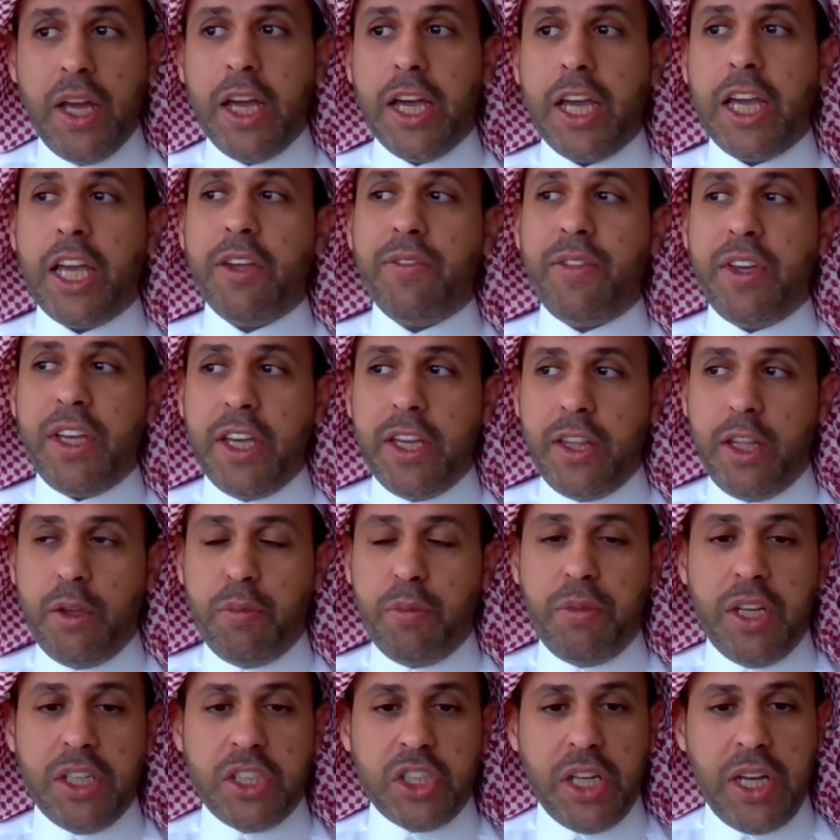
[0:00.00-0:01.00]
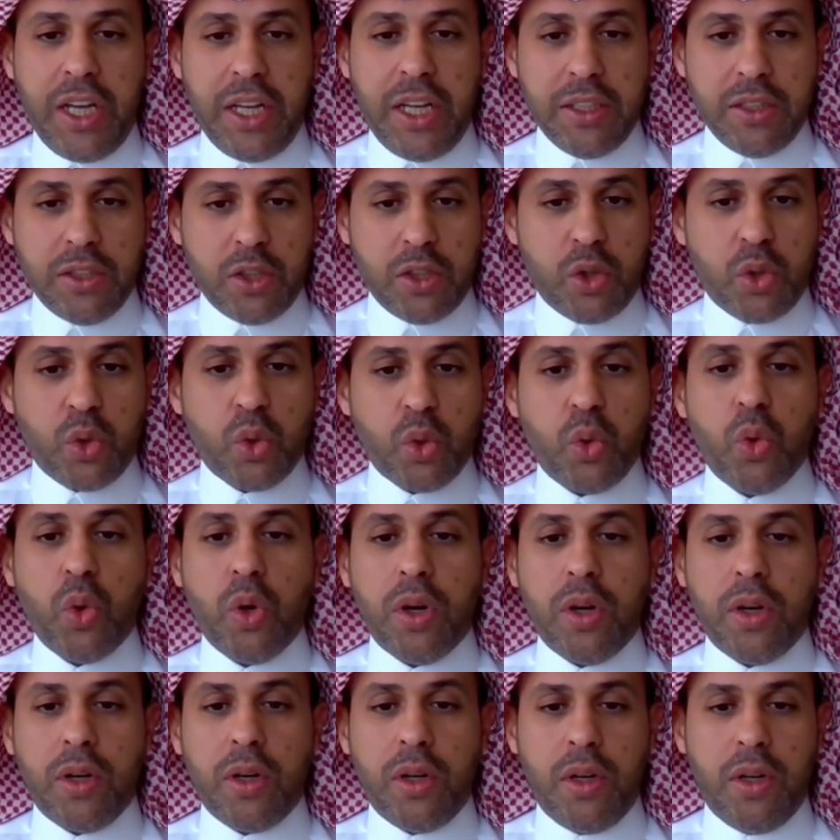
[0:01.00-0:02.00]
giving them the chance
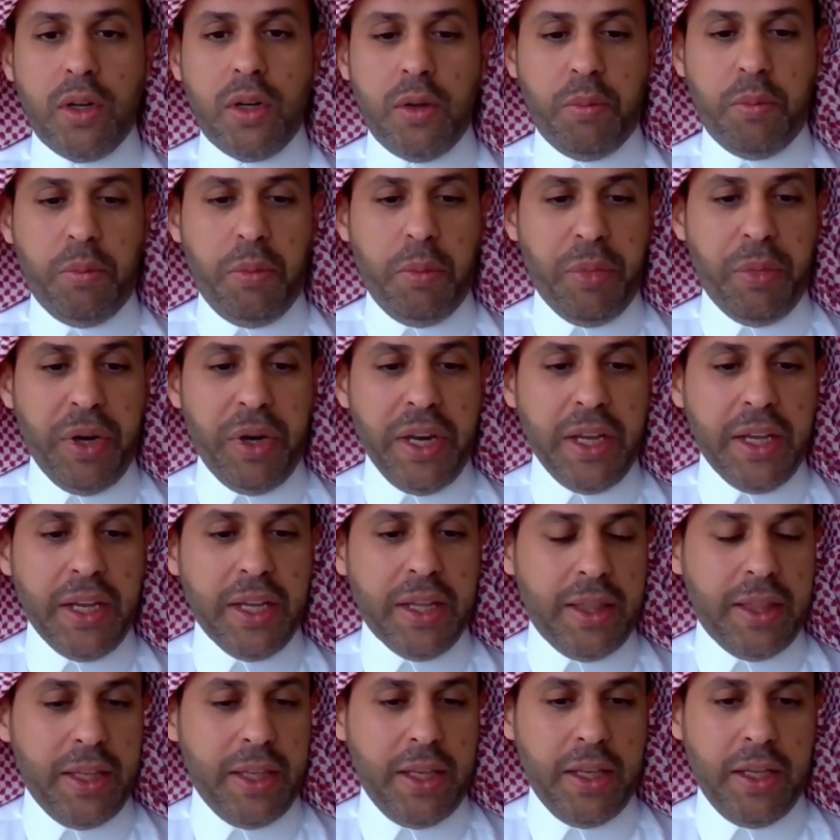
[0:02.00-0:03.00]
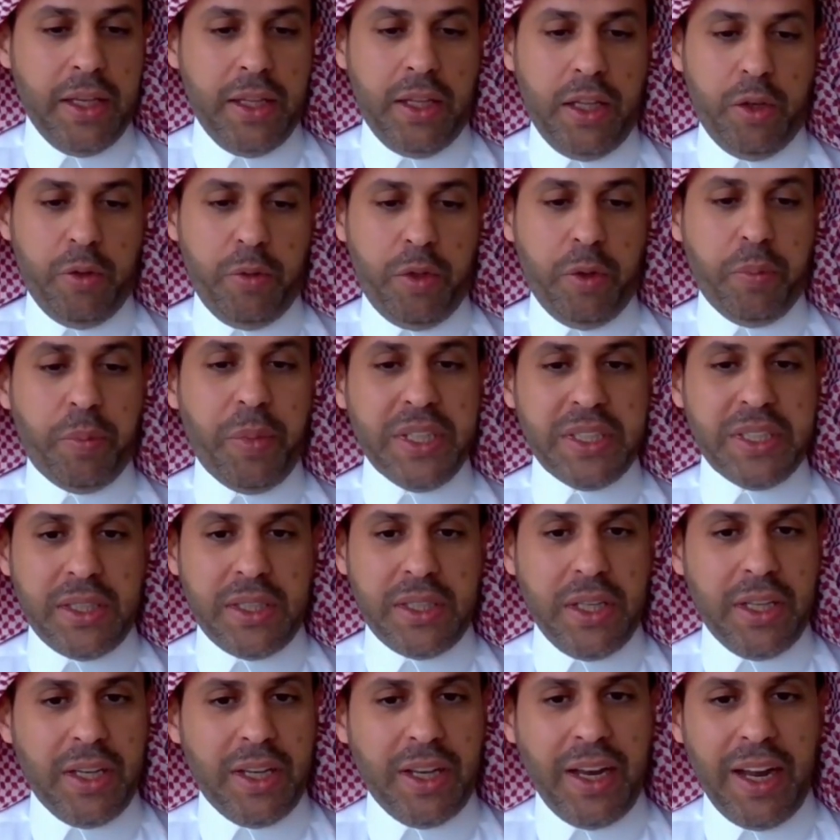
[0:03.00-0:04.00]
to bring the
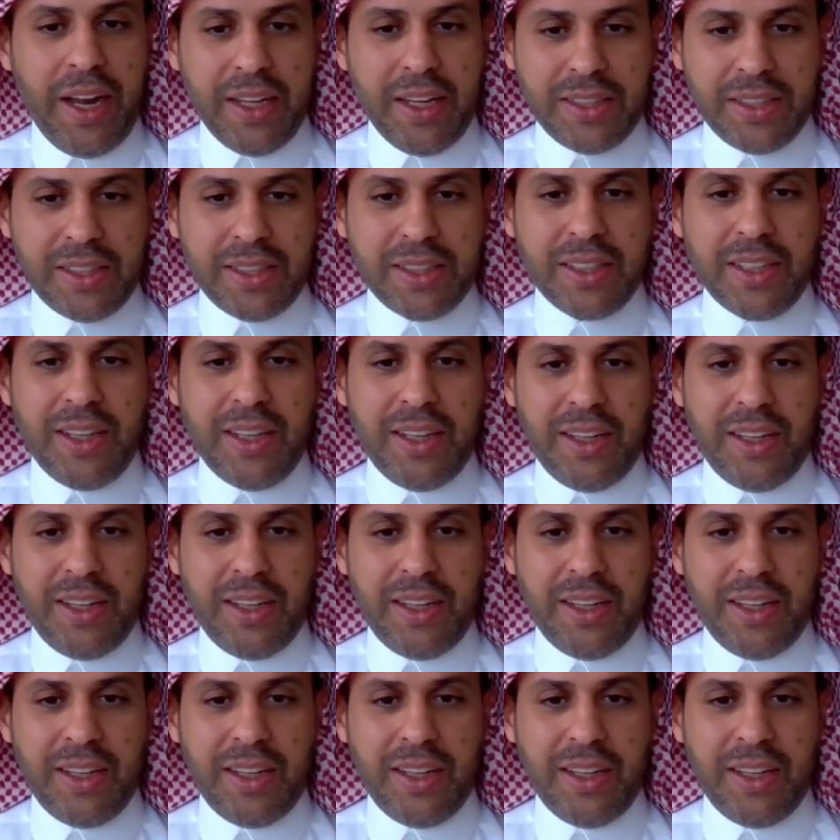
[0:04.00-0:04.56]
best-in-class